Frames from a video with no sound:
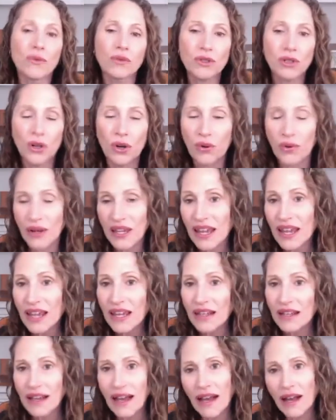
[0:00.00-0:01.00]
you know, we
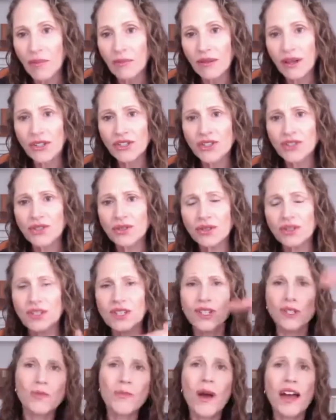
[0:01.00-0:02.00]
eat, our blood sugar
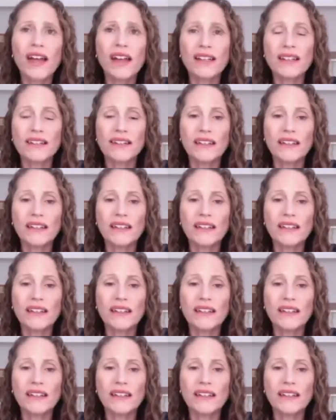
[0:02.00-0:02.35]
spikes,